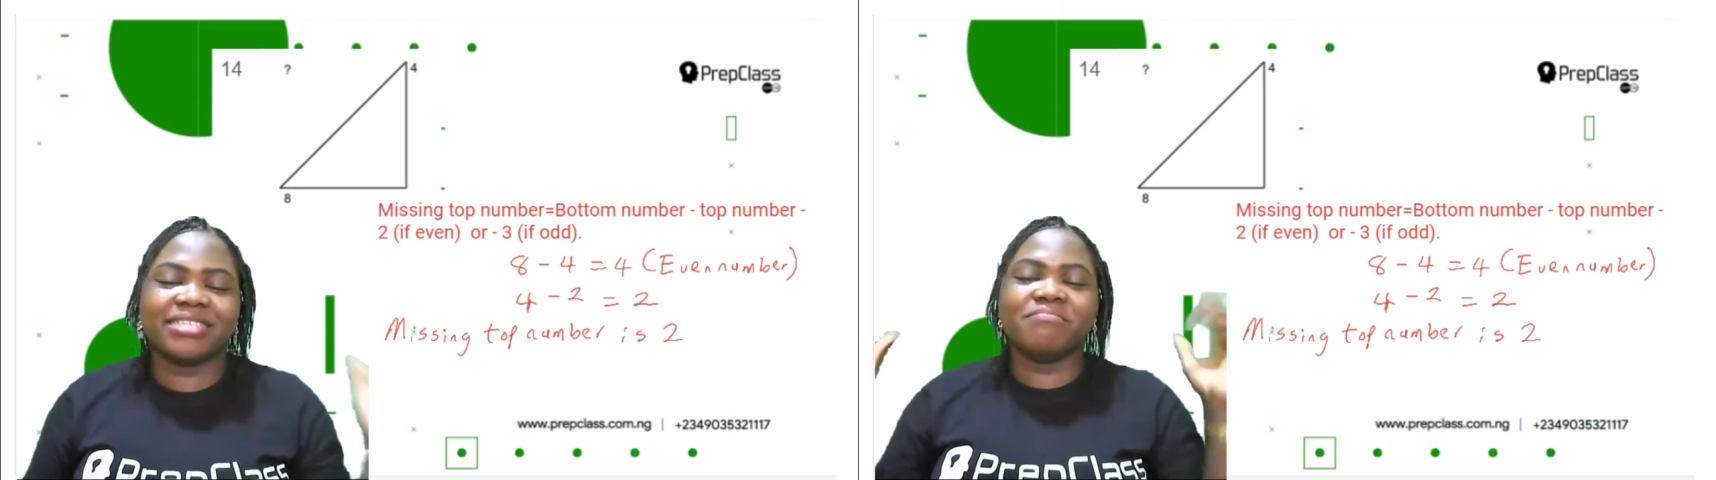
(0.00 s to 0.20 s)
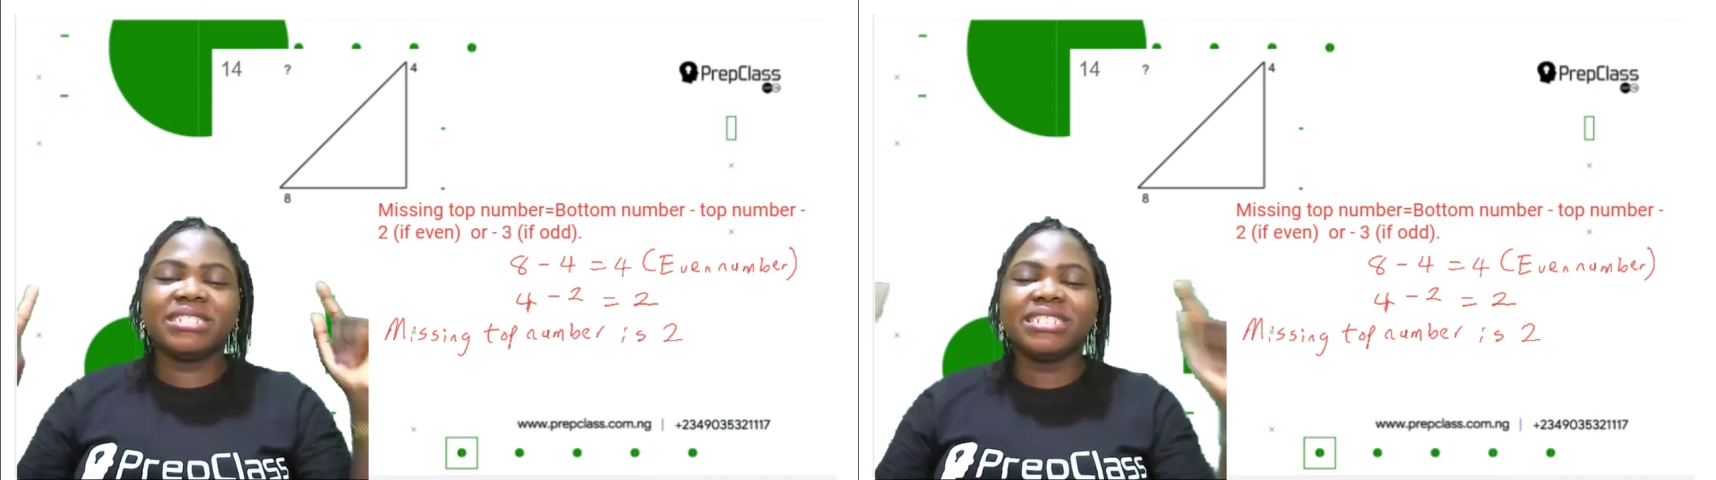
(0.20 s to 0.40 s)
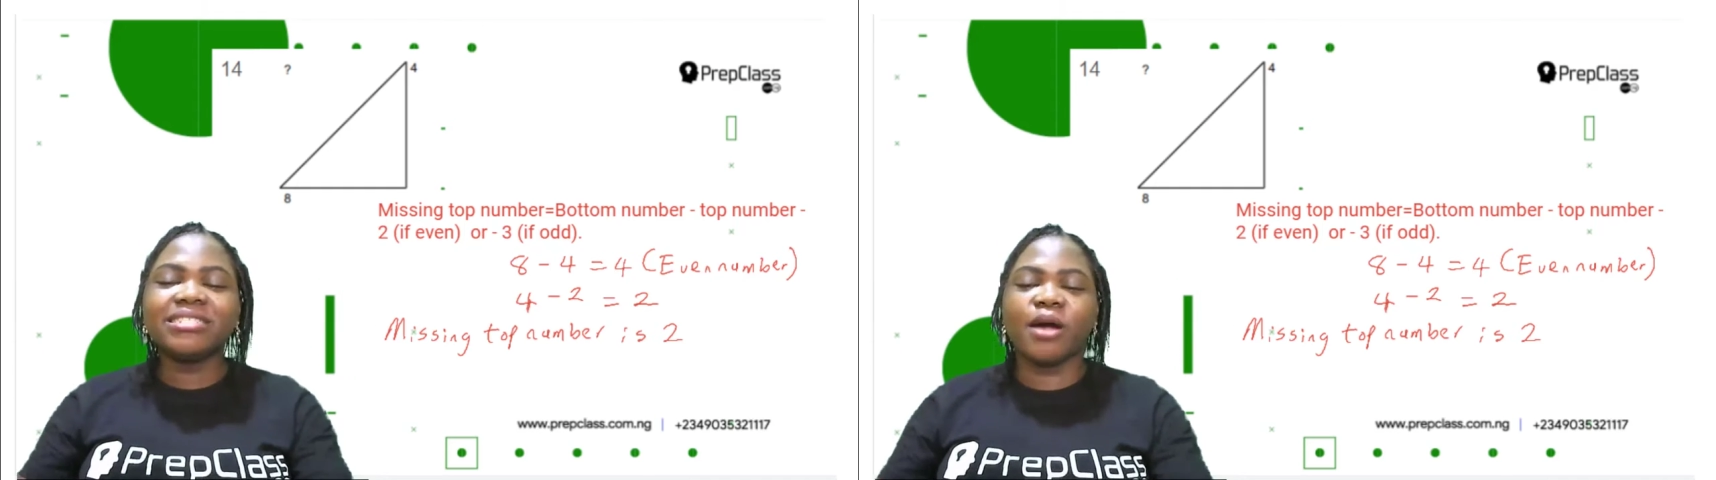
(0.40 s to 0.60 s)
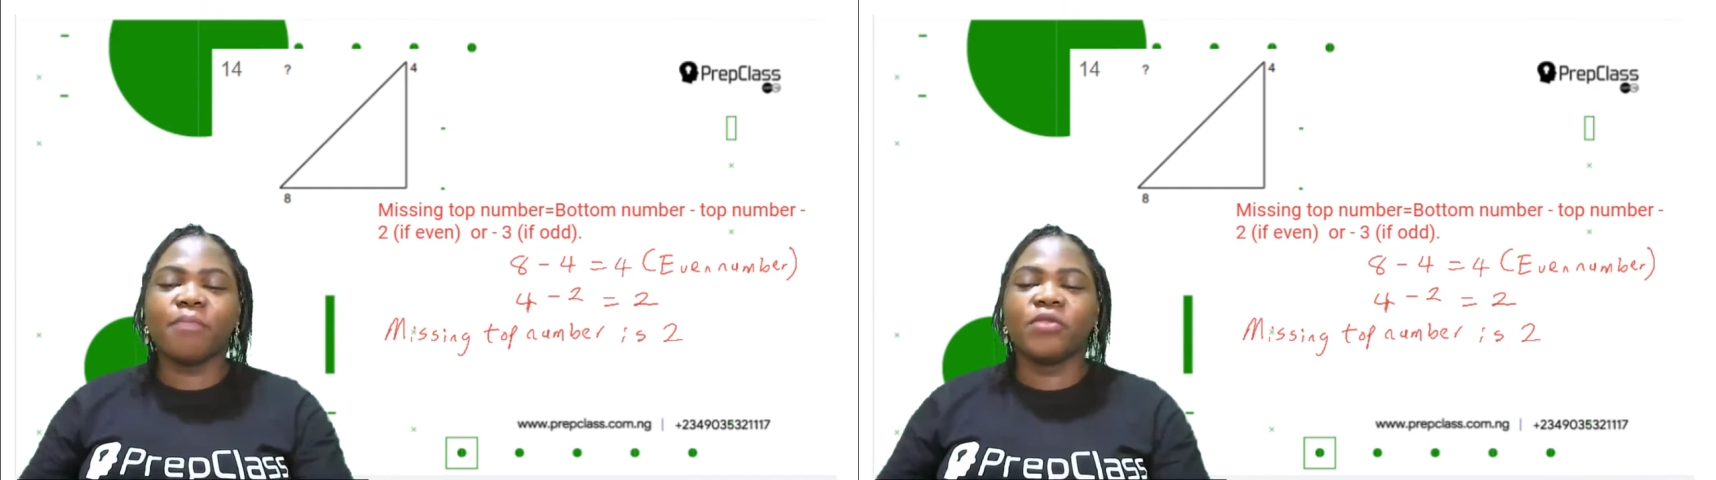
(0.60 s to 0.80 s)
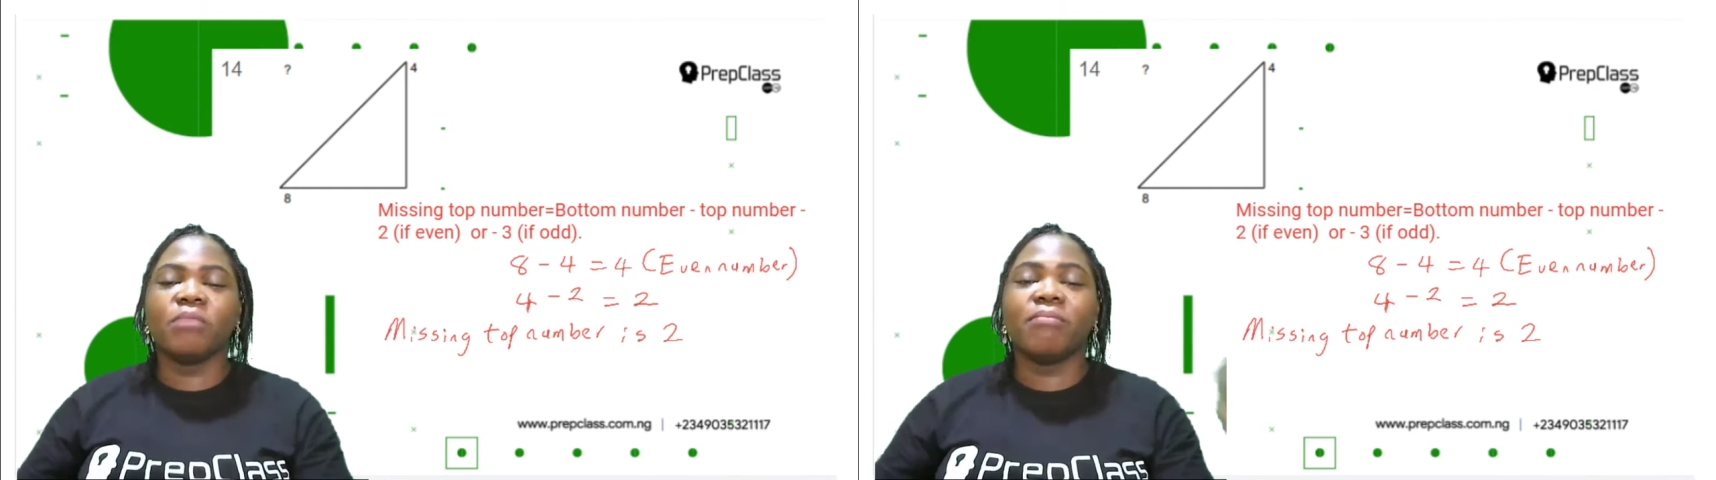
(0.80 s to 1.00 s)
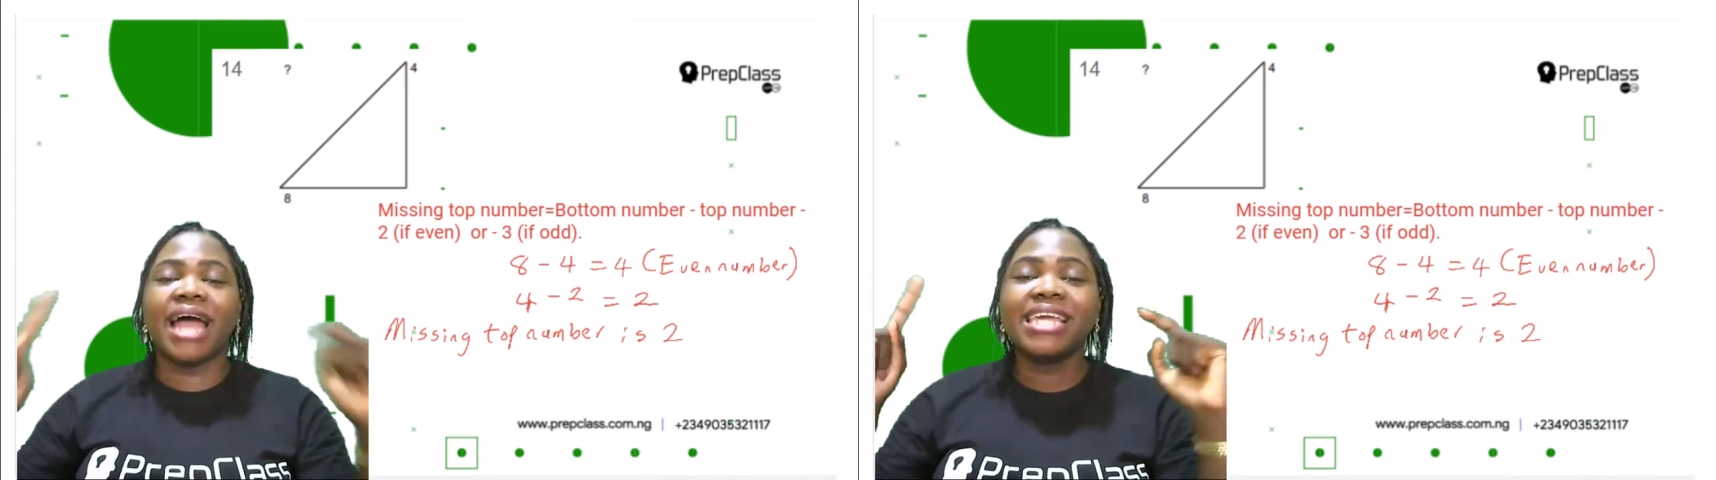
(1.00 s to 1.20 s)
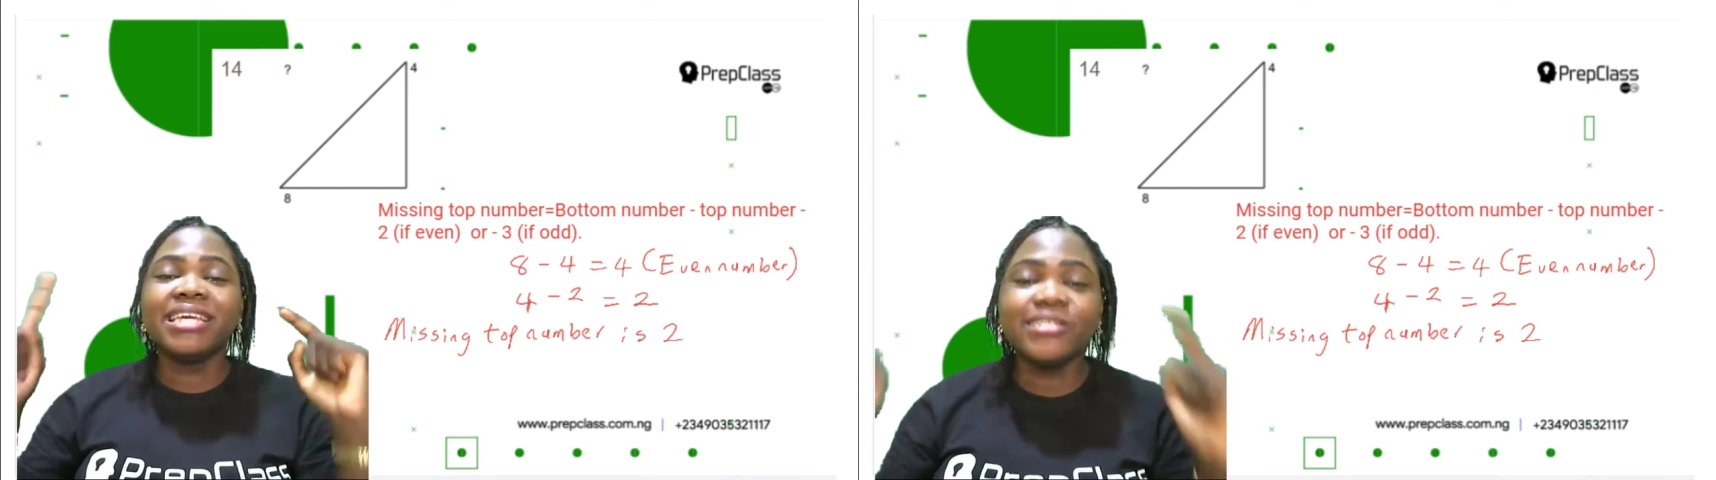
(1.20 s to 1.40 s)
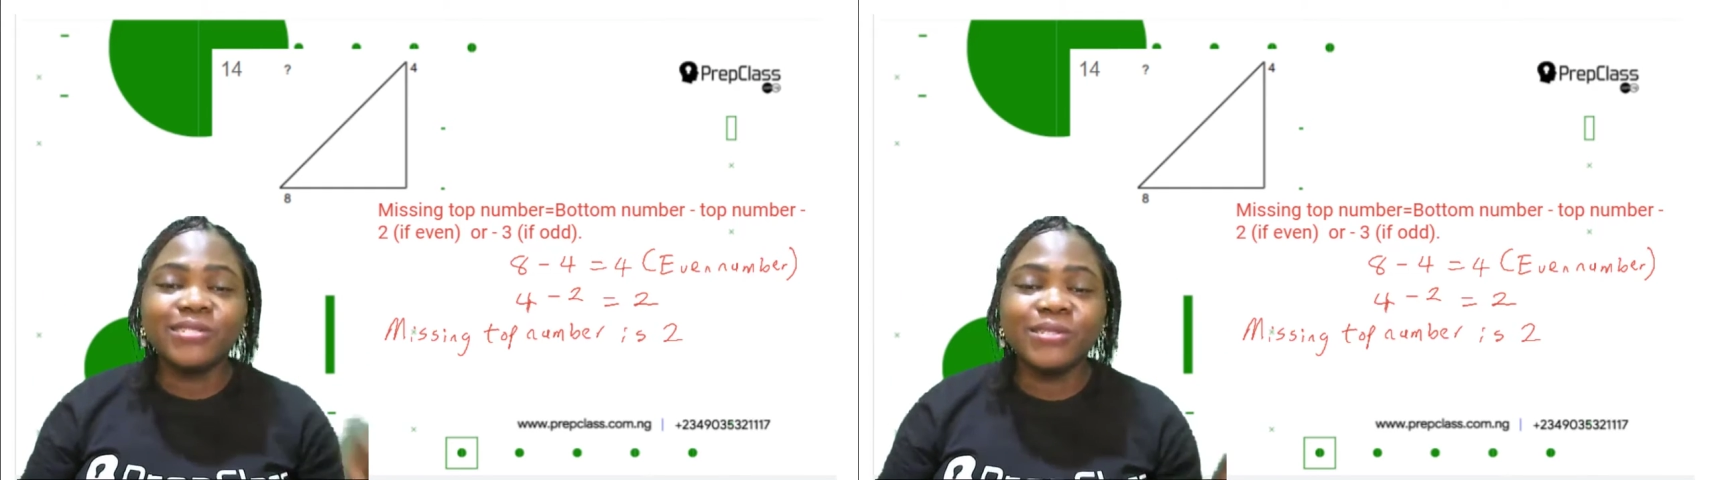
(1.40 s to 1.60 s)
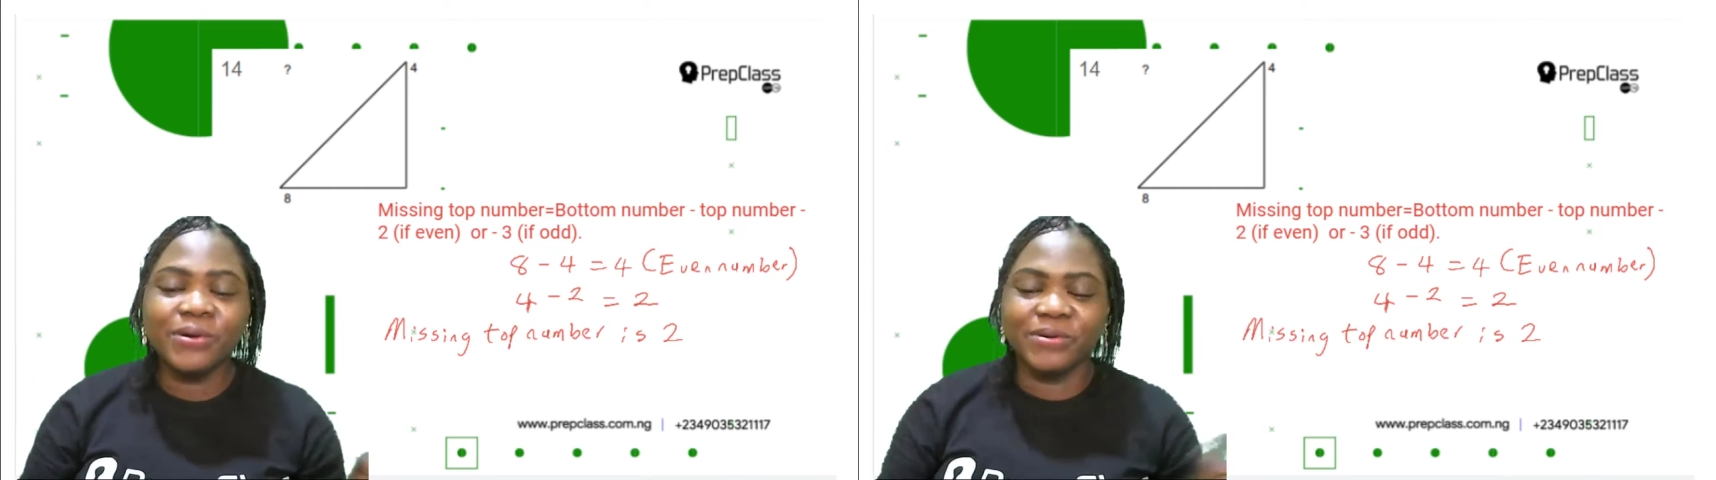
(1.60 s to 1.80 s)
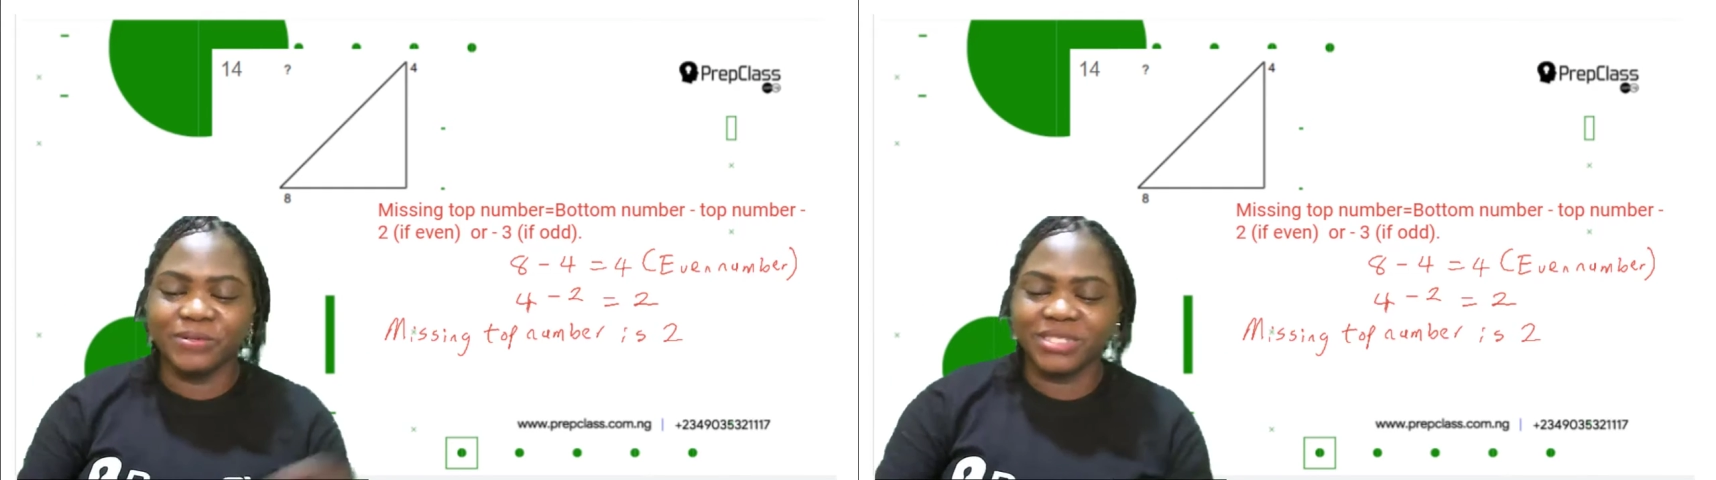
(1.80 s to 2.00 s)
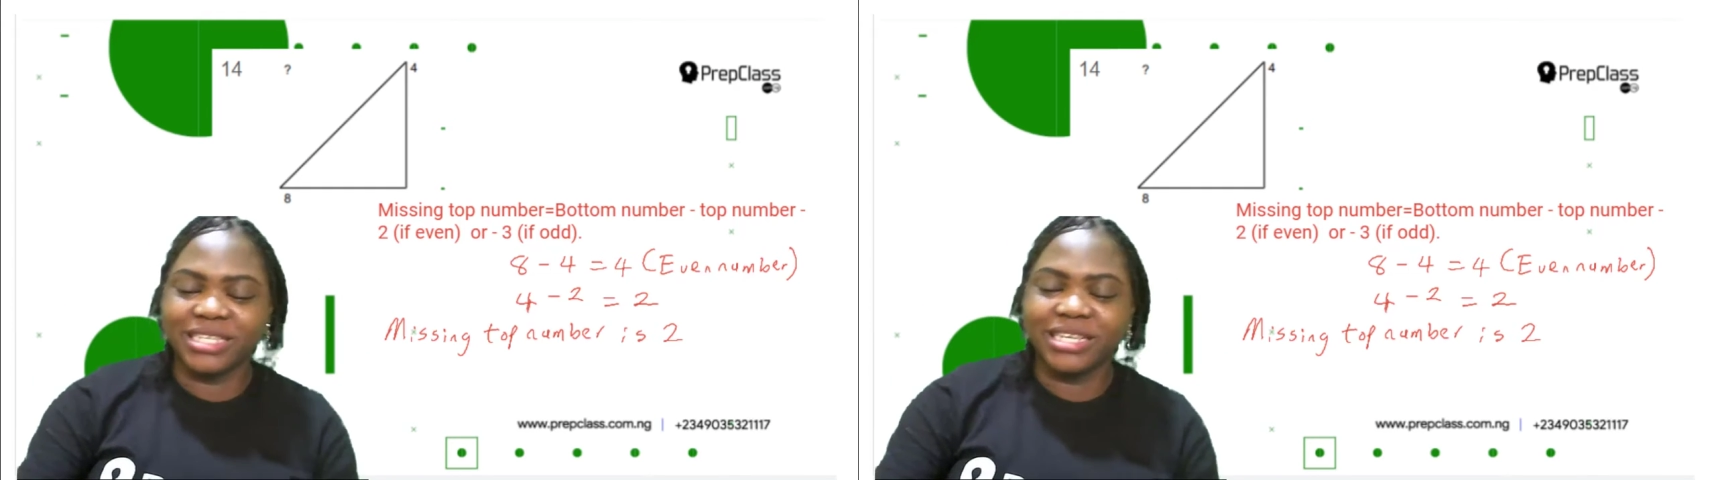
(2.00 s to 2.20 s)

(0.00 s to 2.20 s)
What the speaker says: The missing top number is 2.